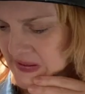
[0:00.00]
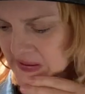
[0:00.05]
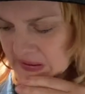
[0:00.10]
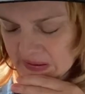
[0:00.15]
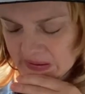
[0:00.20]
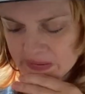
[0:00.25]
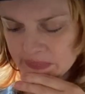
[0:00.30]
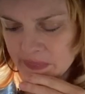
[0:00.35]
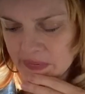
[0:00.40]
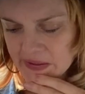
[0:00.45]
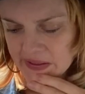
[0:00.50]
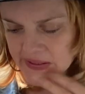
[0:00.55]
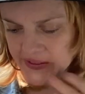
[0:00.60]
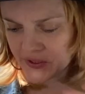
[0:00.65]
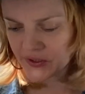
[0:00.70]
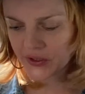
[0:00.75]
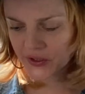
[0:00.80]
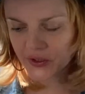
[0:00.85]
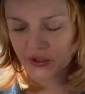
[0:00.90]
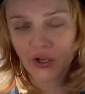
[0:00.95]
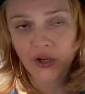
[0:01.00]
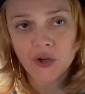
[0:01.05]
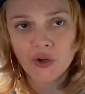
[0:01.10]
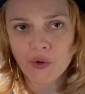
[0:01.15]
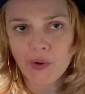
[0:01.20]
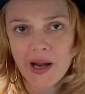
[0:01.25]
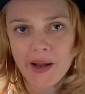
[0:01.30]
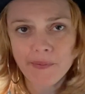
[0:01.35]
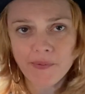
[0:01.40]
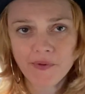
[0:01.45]
Somebody took a lot of
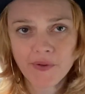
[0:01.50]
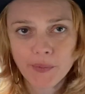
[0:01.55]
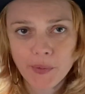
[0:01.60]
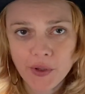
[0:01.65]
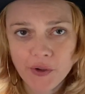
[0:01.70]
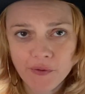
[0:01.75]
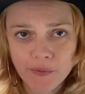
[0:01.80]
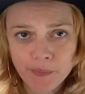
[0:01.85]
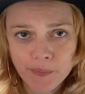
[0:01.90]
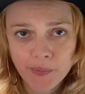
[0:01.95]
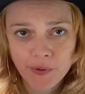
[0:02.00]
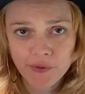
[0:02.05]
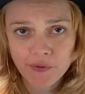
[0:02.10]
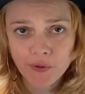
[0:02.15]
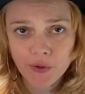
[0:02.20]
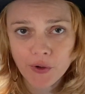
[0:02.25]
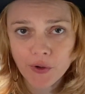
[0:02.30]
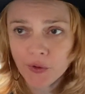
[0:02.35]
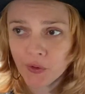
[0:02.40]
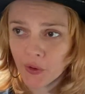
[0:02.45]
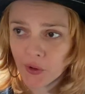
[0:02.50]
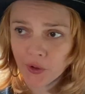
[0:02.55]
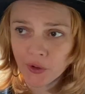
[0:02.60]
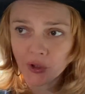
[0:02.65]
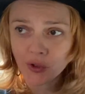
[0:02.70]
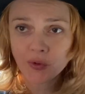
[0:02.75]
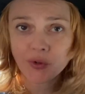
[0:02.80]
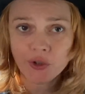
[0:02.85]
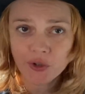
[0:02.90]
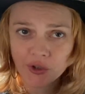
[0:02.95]
crap from you before, or
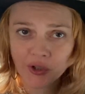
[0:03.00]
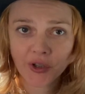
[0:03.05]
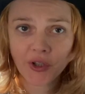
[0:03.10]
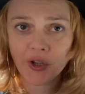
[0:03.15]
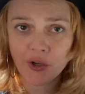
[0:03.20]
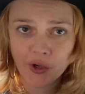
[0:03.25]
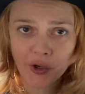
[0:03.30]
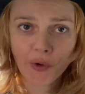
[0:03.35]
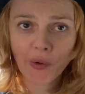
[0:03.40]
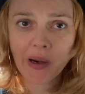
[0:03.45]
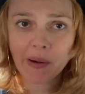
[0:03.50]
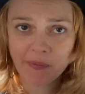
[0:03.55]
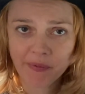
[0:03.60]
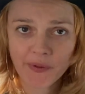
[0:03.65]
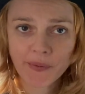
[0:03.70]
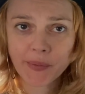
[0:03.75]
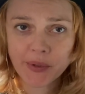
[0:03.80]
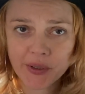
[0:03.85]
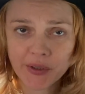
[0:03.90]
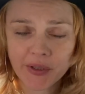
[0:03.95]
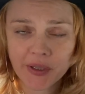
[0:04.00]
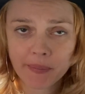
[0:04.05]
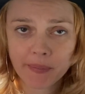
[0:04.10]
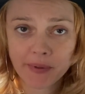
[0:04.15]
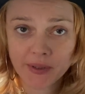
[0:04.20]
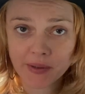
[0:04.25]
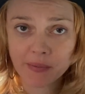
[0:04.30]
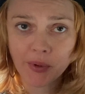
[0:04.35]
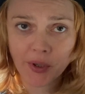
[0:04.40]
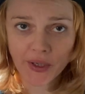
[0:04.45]
you took a lot of crap from
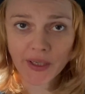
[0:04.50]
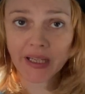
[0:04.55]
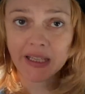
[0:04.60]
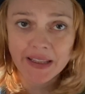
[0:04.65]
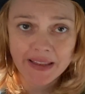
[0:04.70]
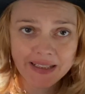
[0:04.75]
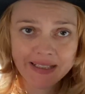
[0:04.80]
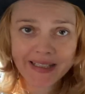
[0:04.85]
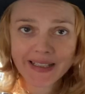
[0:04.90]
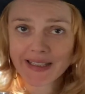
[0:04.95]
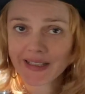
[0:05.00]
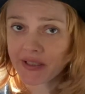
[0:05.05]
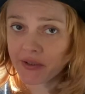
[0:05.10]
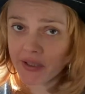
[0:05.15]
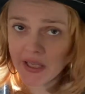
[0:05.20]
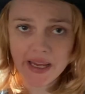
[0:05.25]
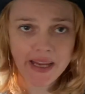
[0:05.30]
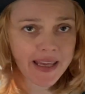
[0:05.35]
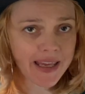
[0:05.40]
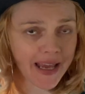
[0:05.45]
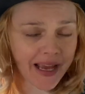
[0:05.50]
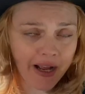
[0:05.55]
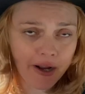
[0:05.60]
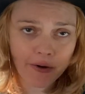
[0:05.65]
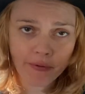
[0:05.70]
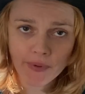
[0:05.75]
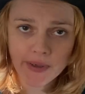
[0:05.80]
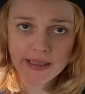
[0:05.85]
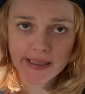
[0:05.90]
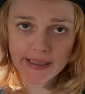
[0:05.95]
somebody. This is, take it how
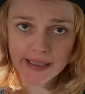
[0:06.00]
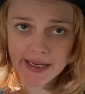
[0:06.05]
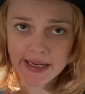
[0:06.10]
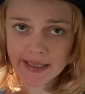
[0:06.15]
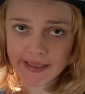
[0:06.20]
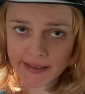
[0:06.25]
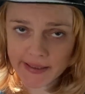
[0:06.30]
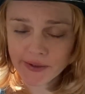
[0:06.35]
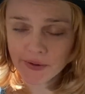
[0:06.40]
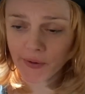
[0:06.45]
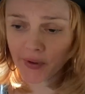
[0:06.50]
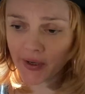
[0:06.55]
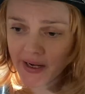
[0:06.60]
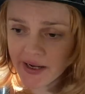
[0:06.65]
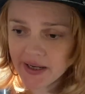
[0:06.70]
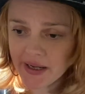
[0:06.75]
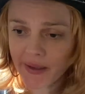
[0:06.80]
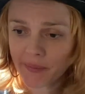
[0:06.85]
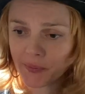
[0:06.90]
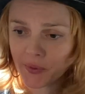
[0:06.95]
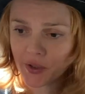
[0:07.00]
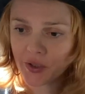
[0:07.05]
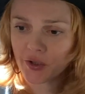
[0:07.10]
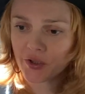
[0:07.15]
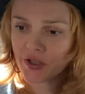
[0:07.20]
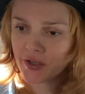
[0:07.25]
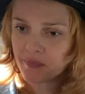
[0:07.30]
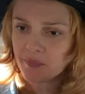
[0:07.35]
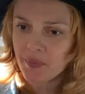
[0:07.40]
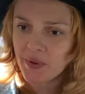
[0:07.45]
it resonates, all right? I'm
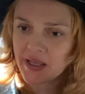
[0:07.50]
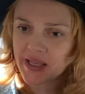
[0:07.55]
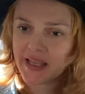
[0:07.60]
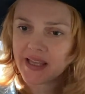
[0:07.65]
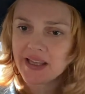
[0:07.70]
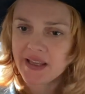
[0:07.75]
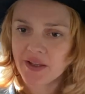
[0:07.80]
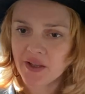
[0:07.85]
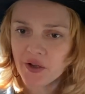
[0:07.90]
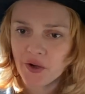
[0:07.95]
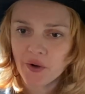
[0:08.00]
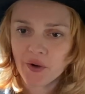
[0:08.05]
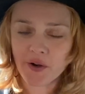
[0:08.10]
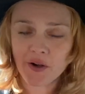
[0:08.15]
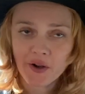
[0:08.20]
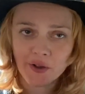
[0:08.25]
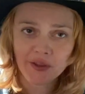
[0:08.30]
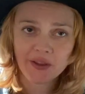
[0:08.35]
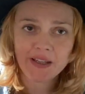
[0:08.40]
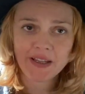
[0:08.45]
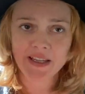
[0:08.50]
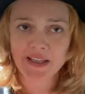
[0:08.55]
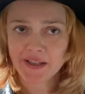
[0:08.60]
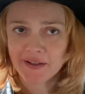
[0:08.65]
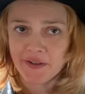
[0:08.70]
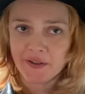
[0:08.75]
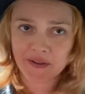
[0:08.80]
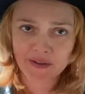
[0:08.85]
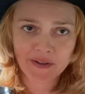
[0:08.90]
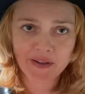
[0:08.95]
gonna be going on the
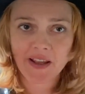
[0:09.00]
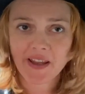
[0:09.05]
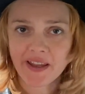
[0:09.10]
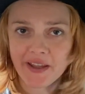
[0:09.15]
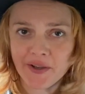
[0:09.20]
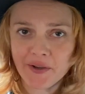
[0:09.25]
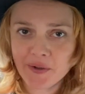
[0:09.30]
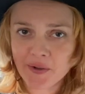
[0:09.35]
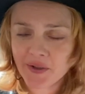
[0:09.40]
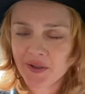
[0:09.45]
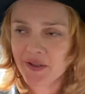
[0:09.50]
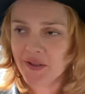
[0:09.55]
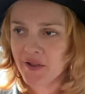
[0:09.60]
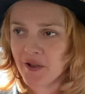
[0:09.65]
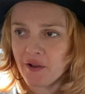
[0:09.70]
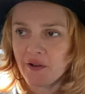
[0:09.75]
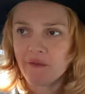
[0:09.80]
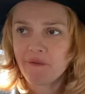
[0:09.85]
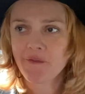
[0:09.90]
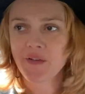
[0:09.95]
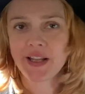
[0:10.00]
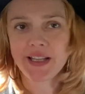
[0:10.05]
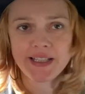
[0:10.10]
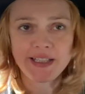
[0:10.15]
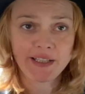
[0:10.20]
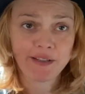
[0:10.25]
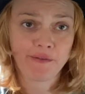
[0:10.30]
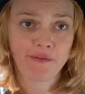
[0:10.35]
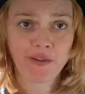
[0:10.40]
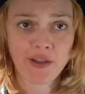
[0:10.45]
like
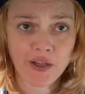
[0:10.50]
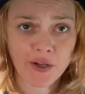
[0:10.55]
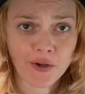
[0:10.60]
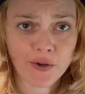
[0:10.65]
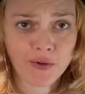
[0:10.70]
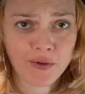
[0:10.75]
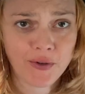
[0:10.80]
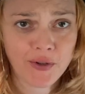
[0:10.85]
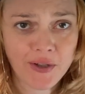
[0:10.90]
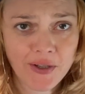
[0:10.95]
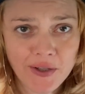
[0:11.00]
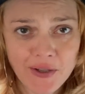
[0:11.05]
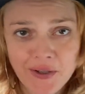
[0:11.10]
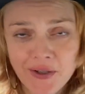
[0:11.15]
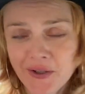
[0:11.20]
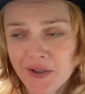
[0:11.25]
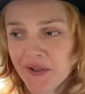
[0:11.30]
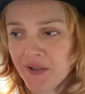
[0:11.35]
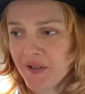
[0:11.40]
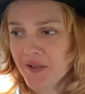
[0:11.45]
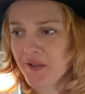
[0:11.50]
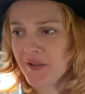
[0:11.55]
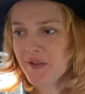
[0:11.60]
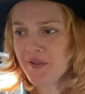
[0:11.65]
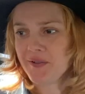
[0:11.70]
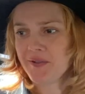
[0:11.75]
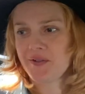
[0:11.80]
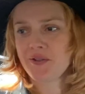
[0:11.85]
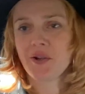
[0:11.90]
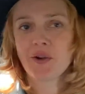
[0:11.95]
offensive here.
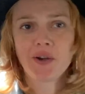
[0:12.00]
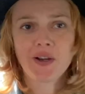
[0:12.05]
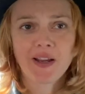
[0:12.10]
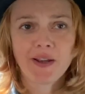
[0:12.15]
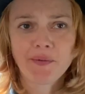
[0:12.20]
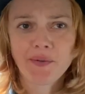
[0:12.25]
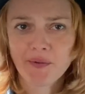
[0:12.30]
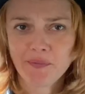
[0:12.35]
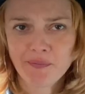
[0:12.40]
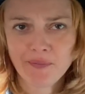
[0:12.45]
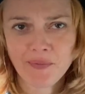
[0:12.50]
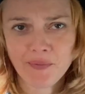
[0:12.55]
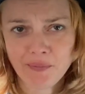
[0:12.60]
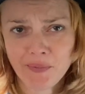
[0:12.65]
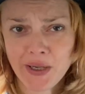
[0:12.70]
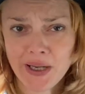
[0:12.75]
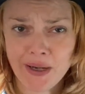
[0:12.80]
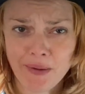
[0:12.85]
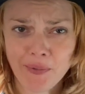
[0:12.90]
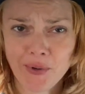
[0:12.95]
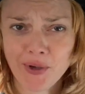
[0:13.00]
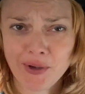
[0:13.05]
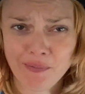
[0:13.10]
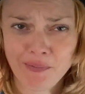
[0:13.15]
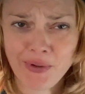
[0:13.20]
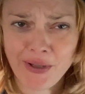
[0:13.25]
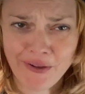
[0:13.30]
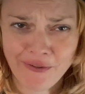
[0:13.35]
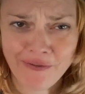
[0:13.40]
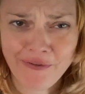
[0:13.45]
Sorry, I don't mean I'm gonna
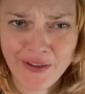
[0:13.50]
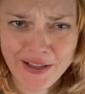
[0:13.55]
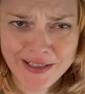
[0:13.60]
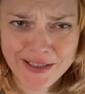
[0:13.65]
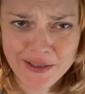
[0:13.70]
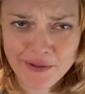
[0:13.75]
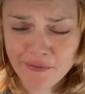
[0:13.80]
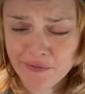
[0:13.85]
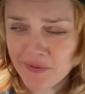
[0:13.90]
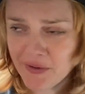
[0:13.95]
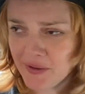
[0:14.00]
be offensive.